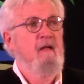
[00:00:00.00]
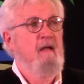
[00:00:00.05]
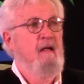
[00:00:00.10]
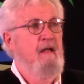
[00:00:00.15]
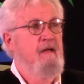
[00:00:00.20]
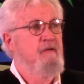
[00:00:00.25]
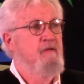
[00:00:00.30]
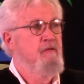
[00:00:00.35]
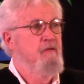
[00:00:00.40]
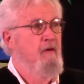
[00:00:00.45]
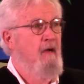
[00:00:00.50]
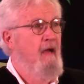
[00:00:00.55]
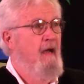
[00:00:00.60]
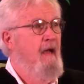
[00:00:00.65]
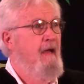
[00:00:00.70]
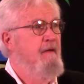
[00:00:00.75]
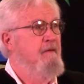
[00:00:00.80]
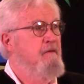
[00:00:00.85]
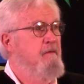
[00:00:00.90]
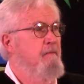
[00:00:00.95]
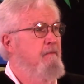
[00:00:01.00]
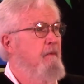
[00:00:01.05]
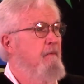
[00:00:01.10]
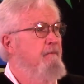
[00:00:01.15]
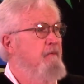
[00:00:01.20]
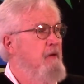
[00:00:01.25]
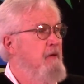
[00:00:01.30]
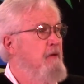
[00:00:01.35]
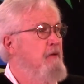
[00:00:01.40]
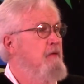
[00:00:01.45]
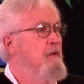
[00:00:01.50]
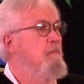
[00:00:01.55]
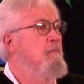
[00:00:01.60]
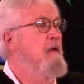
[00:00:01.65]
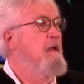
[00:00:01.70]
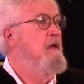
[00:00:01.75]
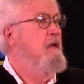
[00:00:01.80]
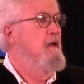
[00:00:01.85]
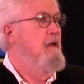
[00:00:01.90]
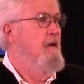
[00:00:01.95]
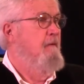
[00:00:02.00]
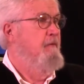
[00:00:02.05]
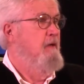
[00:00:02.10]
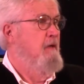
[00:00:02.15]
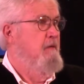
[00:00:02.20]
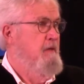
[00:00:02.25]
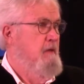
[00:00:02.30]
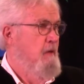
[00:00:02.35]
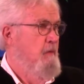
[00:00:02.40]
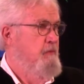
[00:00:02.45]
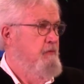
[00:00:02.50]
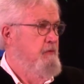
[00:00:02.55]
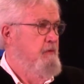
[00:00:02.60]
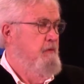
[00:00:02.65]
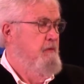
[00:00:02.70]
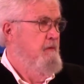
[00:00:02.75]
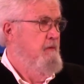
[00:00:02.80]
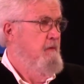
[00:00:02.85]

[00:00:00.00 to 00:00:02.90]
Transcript: and strive to fulfill the meaning of that notion.